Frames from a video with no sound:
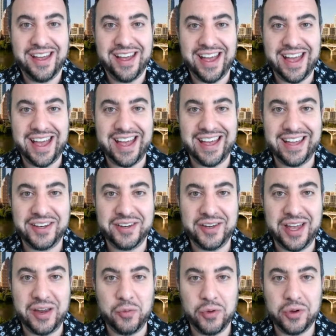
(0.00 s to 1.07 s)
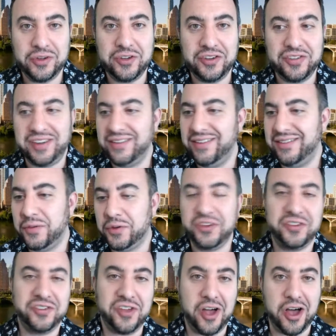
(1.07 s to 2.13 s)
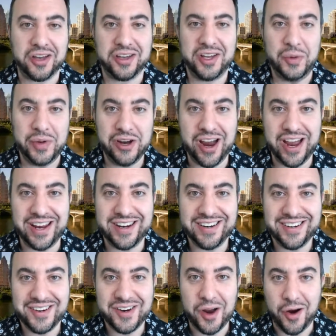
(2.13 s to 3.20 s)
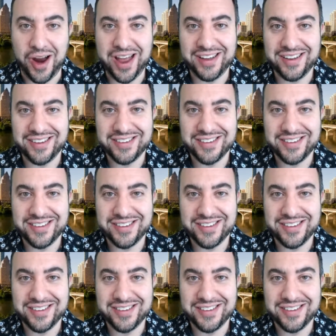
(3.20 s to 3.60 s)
and we'll just talk. It'll be great. All right?